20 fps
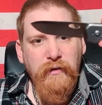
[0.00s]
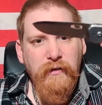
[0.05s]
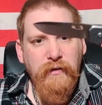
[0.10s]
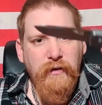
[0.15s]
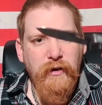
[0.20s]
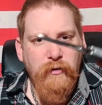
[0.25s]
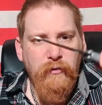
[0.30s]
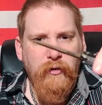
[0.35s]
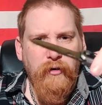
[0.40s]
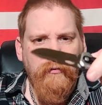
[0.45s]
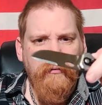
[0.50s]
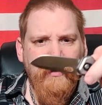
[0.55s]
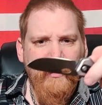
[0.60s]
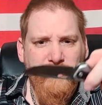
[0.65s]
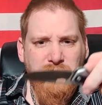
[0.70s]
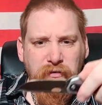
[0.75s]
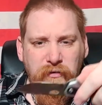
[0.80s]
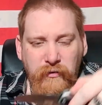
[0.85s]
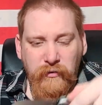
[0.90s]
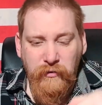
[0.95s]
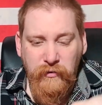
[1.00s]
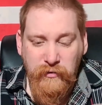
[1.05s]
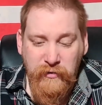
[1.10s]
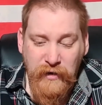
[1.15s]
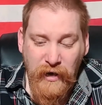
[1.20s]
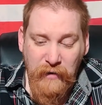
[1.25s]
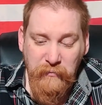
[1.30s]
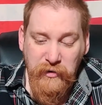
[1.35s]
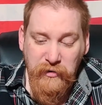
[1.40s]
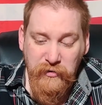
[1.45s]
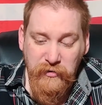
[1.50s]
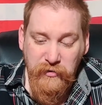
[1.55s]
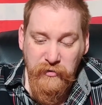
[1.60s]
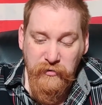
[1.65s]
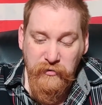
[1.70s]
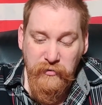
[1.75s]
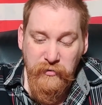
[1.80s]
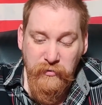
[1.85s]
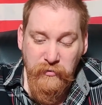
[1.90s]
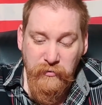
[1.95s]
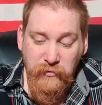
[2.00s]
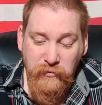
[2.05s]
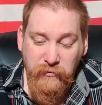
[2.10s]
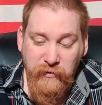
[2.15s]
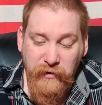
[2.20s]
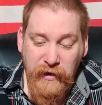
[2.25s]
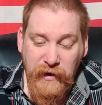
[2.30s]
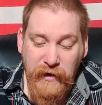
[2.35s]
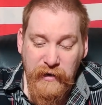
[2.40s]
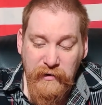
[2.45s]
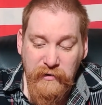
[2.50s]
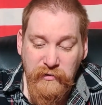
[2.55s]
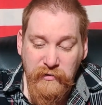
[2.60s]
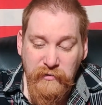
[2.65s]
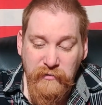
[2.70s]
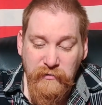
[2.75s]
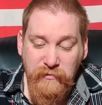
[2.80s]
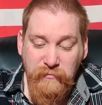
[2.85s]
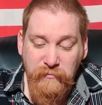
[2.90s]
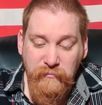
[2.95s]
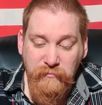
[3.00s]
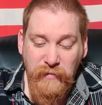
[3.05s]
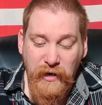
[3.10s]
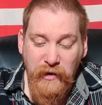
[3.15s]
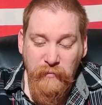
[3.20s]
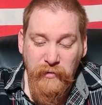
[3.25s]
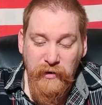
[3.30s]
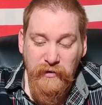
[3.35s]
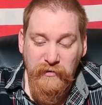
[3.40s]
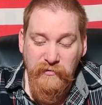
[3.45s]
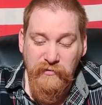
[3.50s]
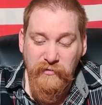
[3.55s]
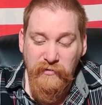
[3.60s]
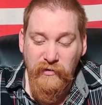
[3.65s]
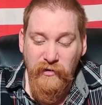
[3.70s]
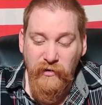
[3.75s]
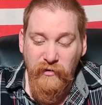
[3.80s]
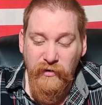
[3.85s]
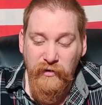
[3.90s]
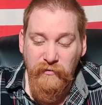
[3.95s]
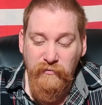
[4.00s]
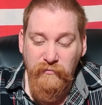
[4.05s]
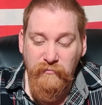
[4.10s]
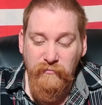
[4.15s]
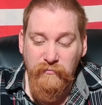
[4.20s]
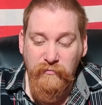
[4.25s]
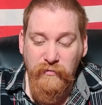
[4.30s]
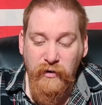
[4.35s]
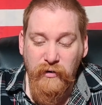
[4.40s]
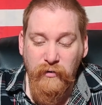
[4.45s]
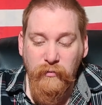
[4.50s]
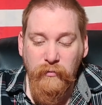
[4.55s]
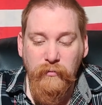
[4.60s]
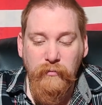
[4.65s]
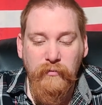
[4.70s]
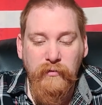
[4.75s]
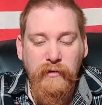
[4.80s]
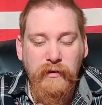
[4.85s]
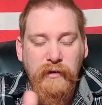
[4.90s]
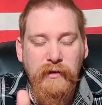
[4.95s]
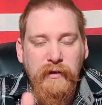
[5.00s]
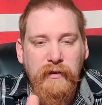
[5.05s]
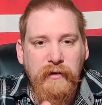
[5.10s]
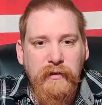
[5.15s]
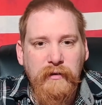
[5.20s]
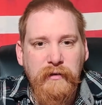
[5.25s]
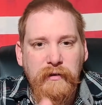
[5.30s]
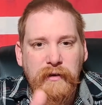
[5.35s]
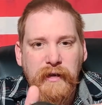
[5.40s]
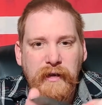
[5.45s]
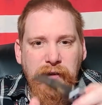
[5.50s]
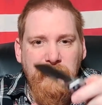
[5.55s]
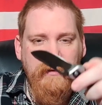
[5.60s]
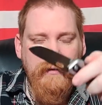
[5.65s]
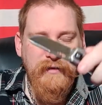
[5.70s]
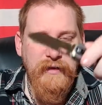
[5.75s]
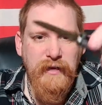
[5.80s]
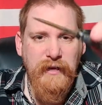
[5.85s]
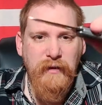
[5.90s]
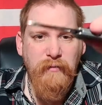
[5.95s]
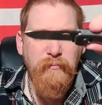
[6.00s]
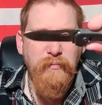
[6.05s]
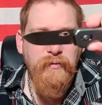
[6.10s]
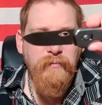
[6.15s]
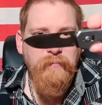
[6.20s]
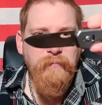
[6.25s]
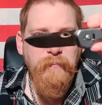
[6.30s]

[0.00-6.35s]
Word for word: no obvious damage to the edge, maybe a slight roll near the tip,